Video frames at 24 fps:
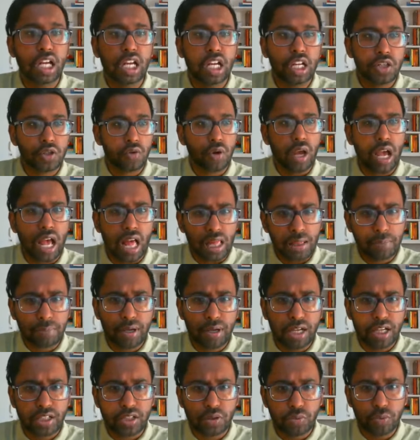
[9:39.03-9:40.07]
to help
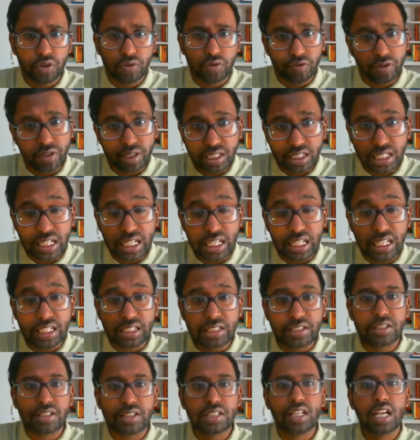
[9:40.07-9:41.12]
us with
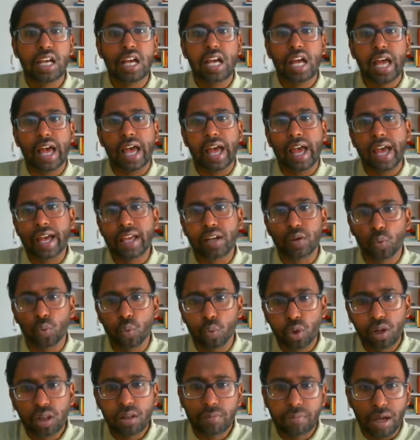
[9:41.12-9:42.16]
resilience and
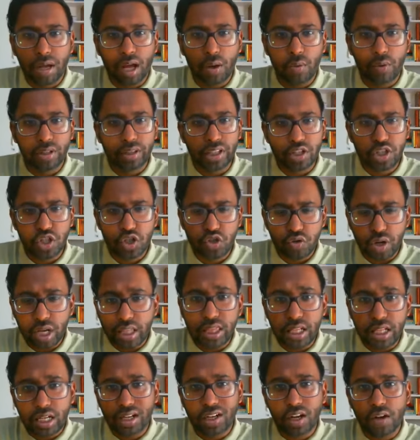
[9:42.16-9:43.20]
willpower. The
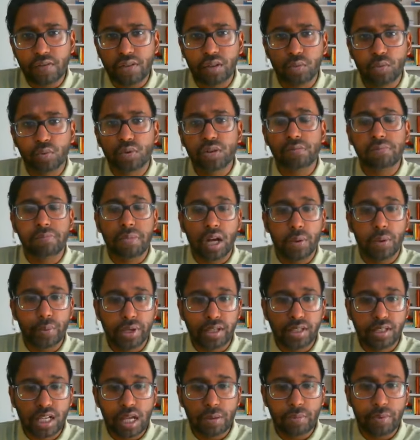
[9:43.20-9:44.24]
strengthening of the willpower is
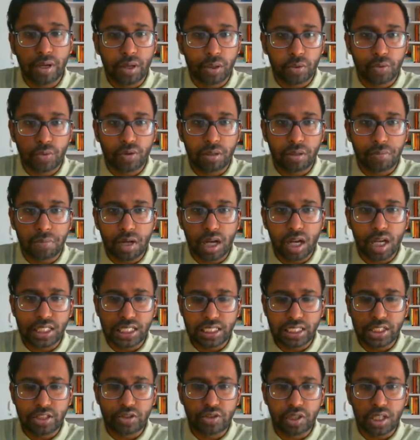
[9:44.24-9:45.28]
coming through the Mars
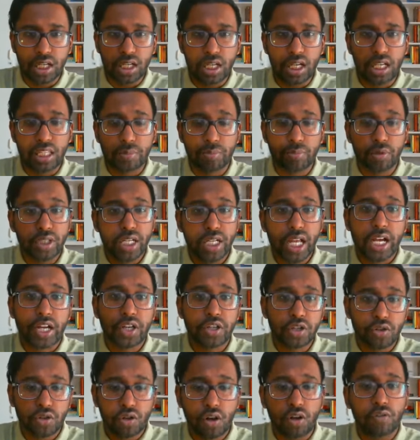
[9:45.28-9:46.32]
energy and the
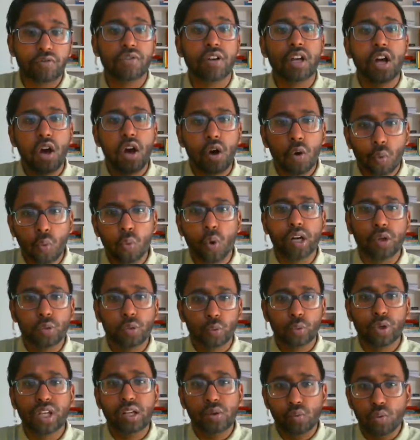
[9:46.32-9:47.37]
protection of what
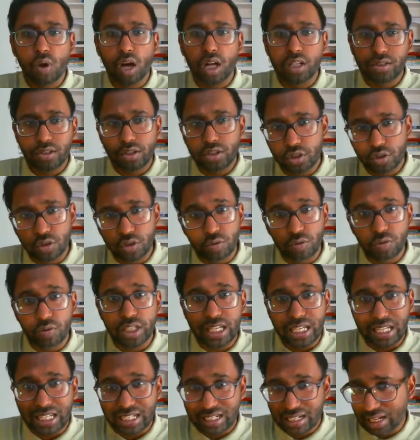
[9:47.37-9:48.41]
we want to do
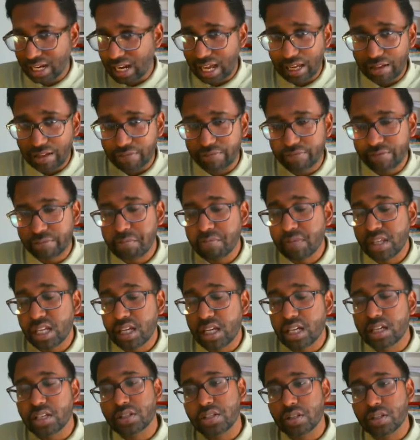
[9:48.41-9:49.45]
in life.
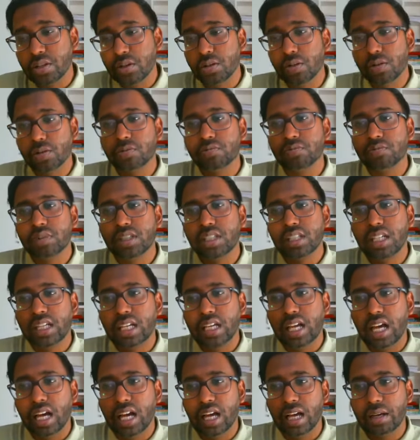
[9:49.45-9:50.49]
So,
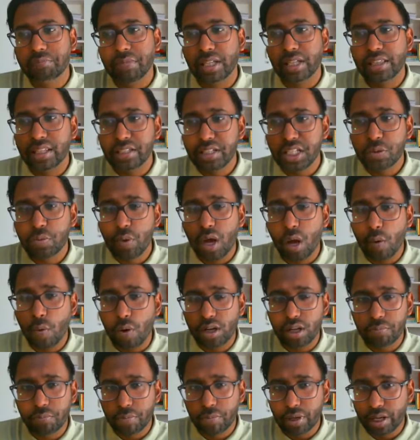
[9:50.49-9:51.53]
and this is where I want to
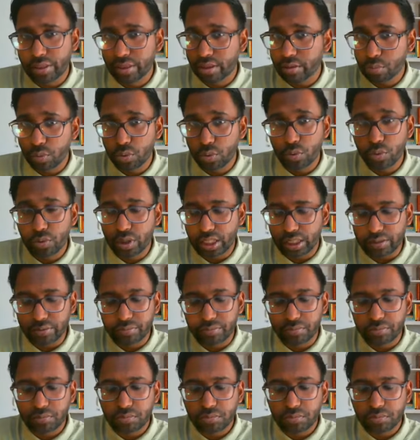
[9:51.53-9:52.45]
bring the moon in,